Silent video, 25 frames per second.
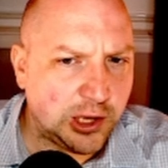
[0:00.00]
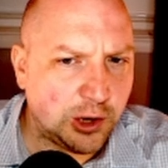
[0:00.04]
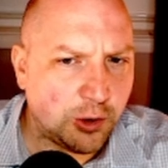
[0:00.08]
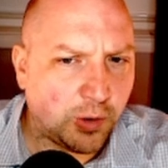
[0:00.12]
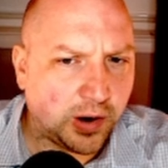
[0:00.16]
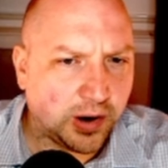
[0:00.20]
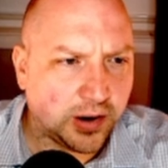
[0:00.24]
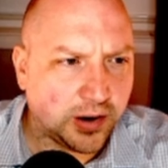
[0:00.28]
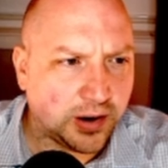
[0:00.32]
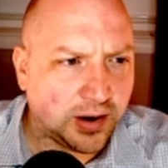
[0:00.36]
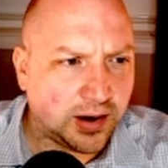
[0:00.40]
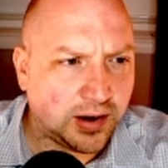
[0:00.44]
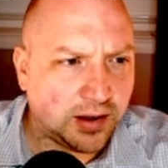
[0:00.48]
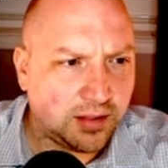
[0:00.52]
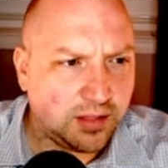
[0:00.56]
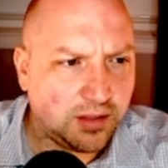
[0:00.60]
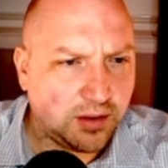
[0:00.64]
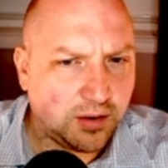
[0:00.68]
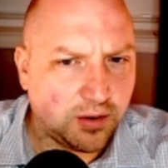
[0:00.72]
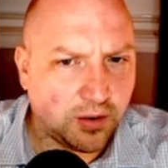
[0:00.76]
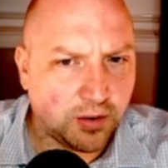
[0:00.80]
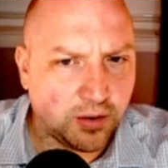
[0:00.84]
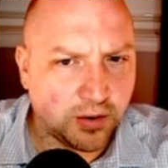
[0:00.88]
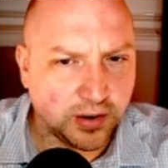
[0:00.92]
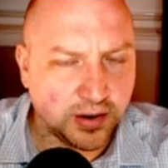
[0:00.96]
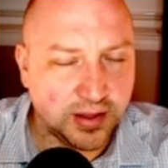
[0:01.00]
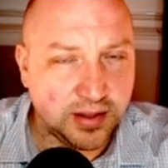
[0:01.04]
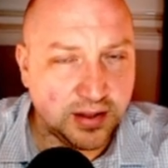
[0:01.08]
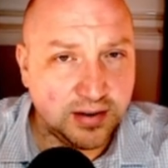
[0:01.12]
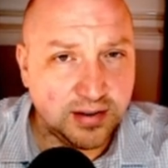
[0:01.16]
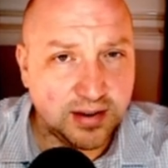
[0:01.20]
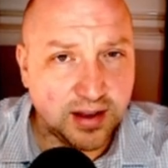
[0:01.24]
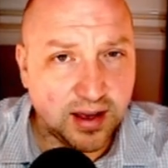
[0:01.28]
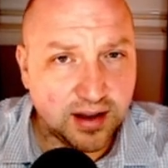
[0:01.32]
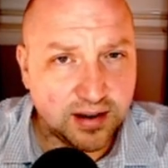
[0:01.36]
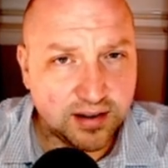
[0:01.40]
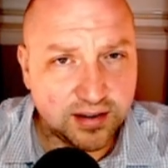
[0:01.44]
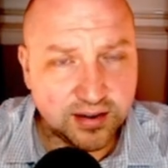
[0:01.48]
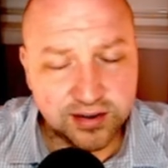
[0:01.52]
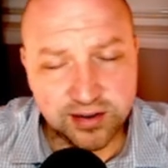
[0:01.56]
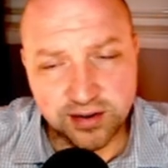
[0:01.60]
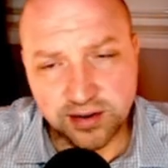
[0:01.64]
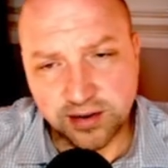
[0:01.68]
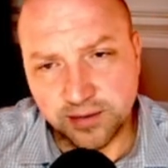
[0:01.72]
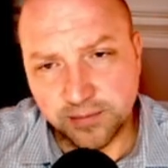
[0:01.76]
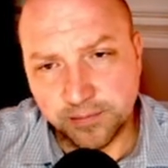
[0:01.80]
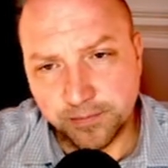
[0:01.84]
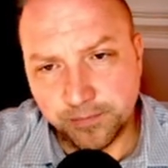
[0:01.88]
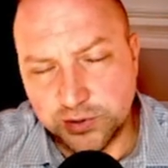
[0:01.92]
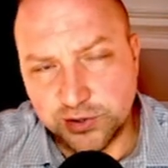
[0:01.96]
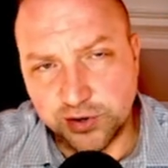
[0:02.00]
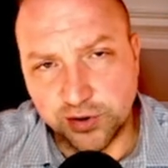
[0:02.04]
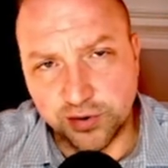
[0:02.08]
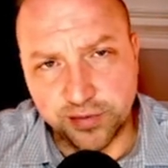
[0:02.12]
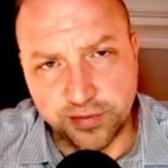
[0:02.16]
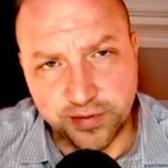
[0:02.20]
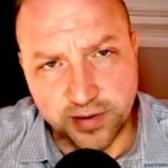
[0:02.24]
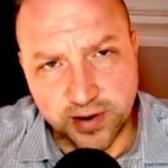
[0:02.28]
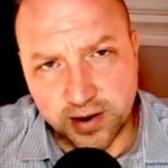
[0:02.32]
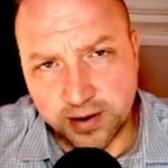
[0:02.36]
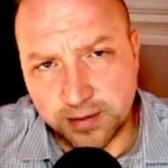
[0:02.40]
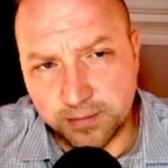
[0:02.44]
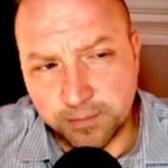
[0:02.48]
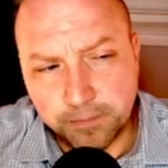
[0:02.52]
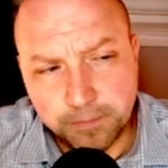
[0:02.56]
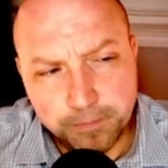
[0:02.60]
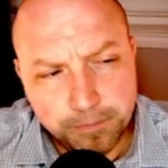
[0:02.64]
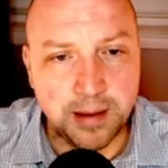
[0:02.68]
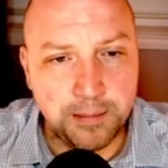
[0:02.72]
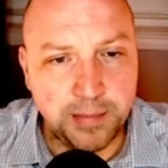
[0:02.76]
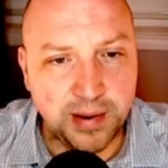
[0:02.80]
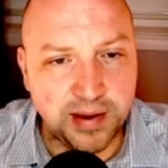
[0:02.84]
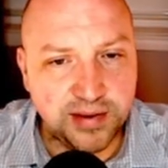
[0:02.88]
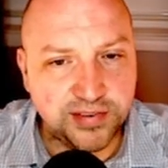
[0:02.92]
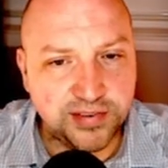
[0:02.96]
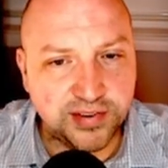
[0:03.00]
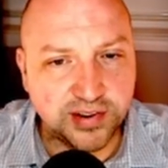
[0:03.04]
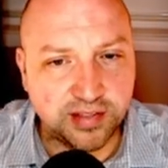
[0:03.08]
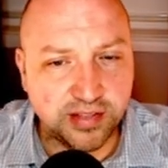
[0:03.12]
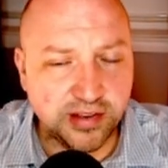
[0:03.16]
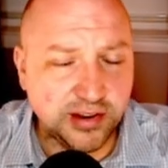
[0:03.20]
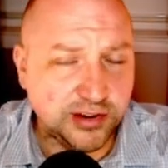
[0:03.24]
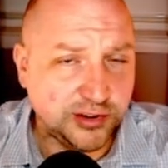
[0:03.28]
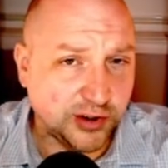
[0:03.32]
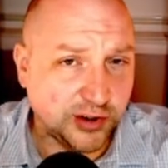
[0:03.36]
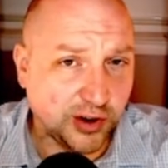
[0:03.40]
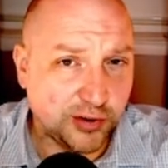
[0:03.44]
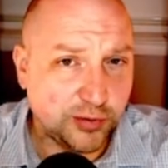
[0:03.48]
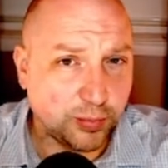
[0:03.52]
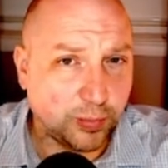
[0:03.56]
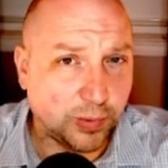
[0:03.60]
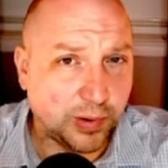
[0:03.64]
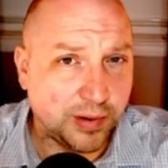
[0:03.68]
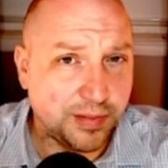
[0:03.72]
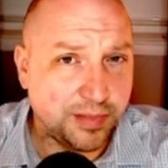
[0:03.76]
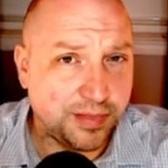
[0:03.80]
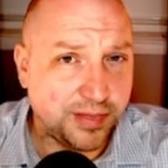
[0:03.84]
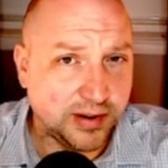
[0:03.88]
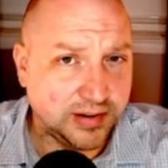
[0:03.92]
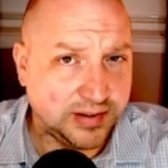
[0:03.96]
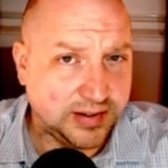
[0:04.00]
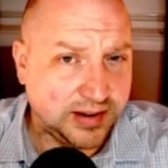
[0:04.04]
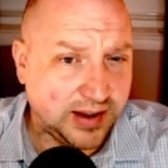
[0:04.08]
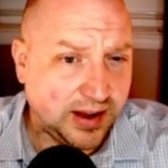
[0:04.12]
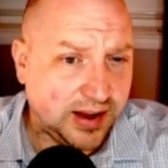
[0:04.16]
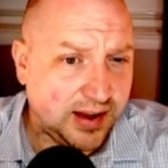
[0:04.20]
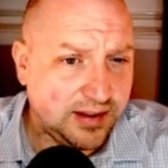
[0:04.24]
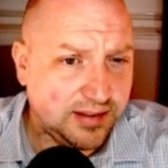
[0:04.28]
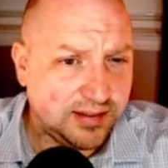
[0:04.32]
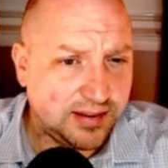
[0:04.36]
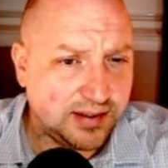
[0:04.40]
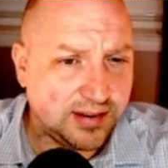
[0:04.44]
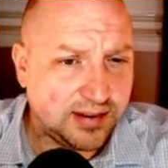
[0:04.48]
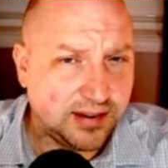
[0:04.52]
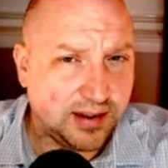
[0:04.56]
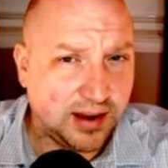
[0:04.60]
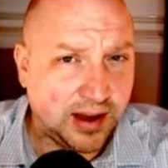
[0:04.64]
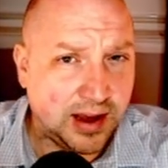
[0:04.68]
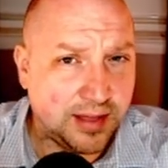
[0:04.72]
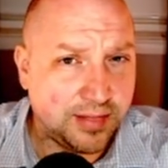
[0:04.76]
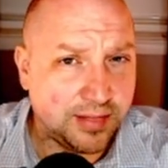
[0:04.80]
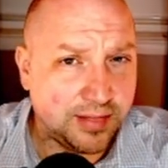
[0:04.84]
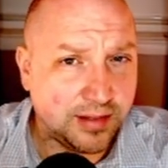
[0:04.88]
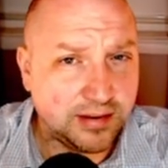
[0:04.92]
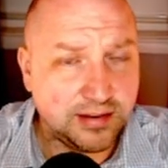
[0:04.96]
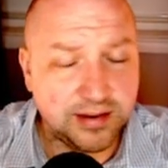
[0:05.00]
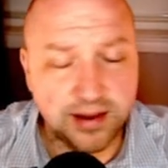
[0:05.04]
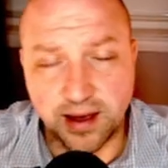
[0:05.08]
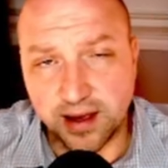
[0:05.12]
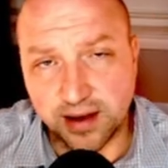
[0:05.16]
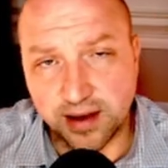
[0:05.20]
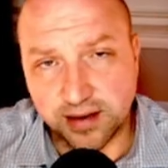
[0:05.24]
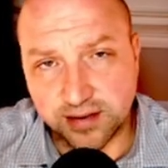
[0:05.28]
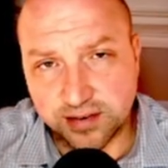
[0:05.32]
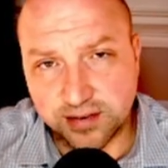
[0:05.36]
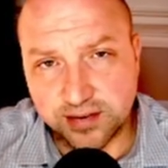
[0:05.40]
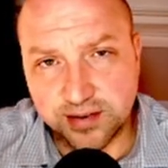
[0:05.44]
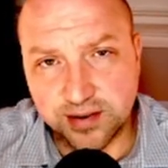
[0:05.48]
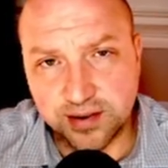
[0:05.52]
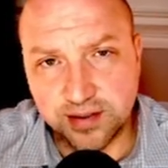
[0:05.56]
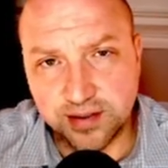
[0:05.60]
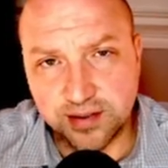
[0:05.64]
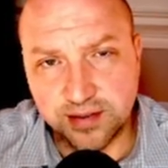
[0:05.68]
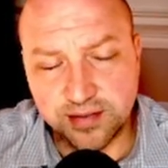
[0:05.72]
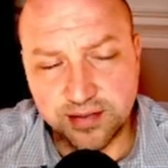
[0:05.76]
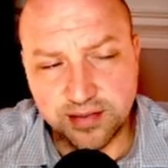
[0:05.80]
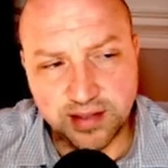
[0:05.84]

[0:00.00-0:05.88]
URL or index, which is fine. I basically just want the date and the text.